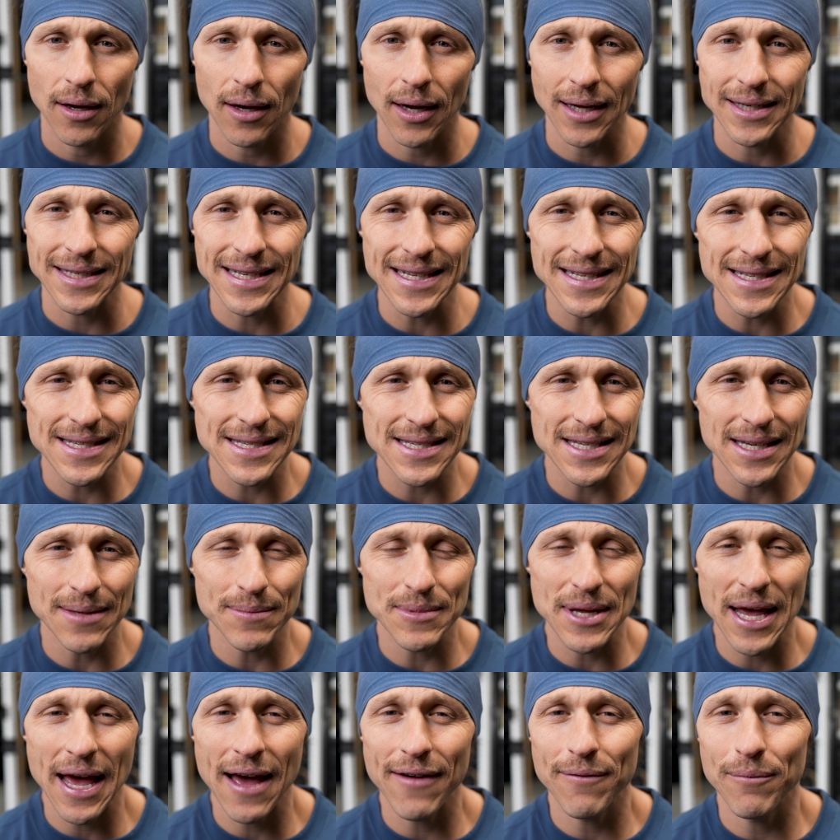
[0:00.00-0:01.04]
I didn't seem
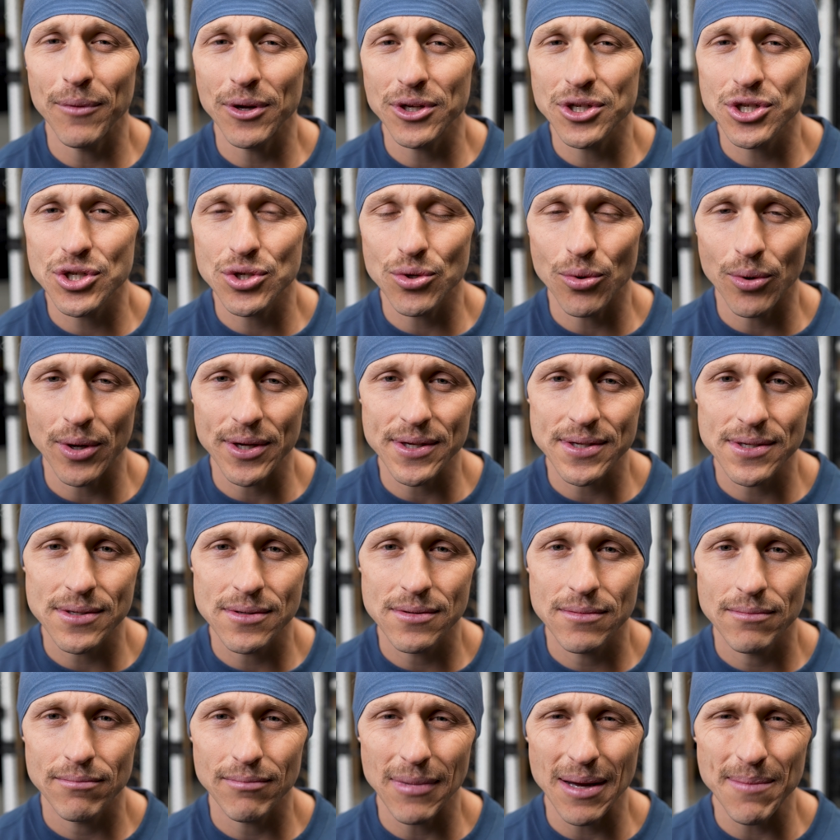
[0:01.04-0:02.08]
to have much choice.
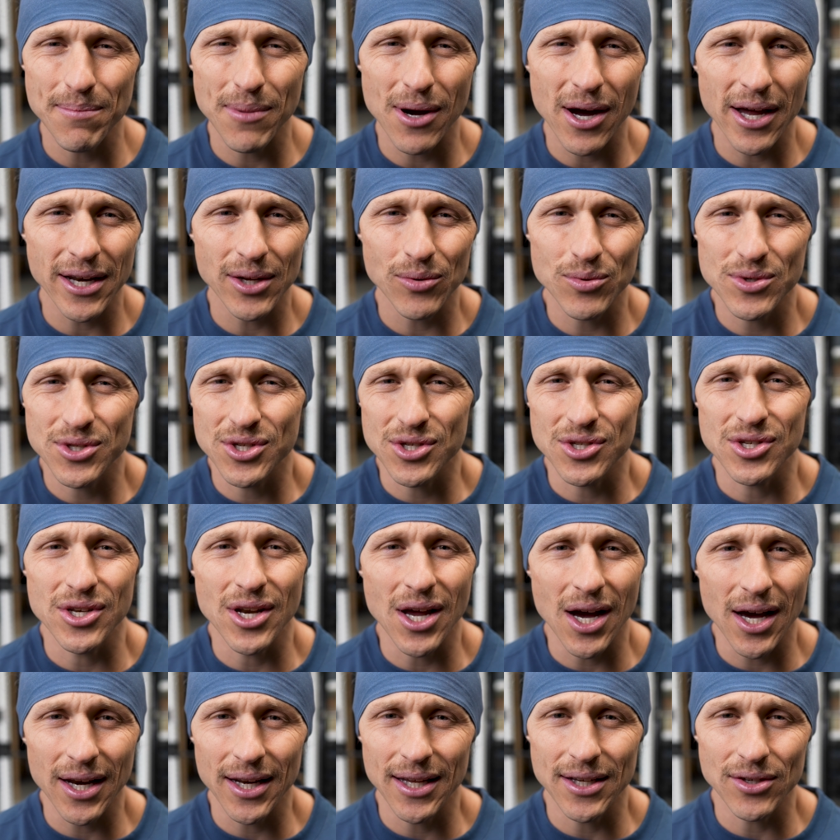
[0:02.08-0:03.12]
My body was just
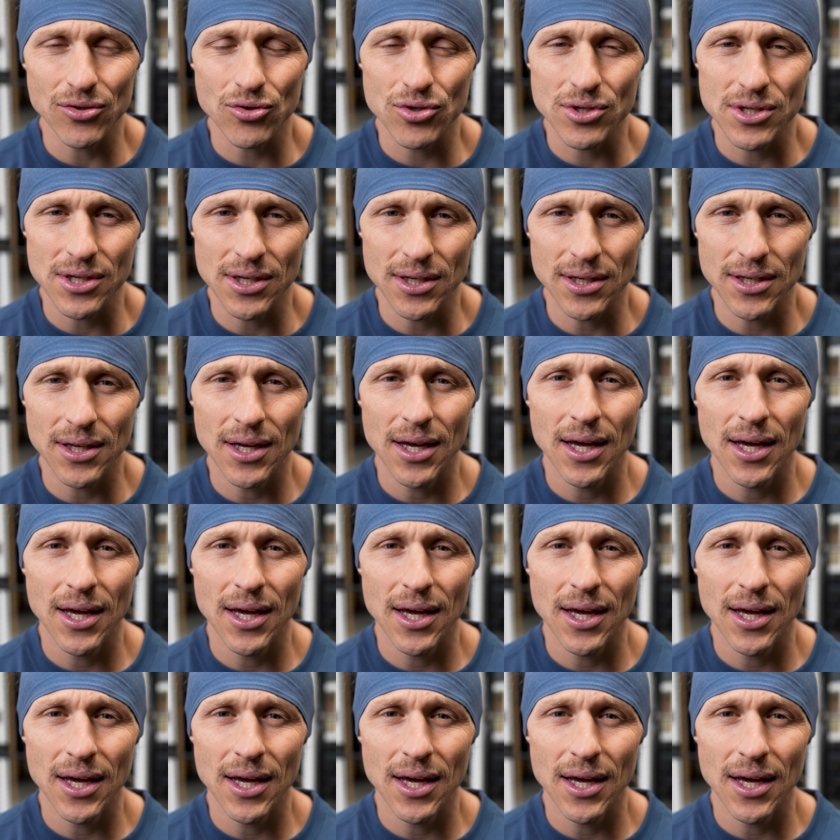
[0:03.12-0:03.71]
not interested